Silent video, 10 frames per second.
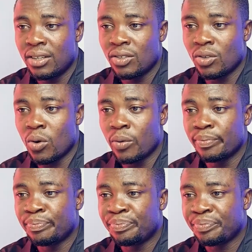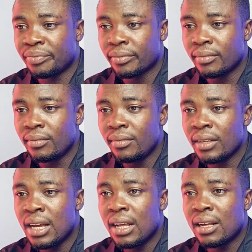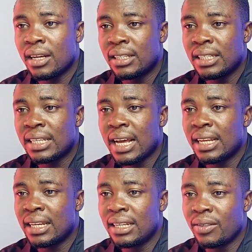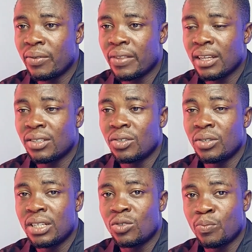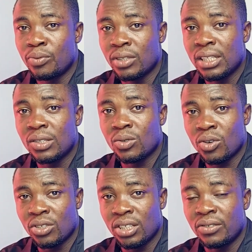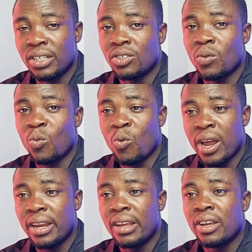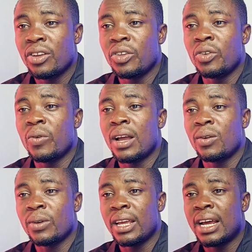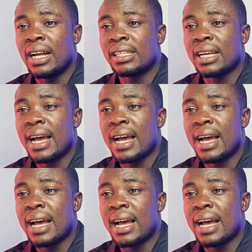So these are the little things you need to put into consideration when you are looking at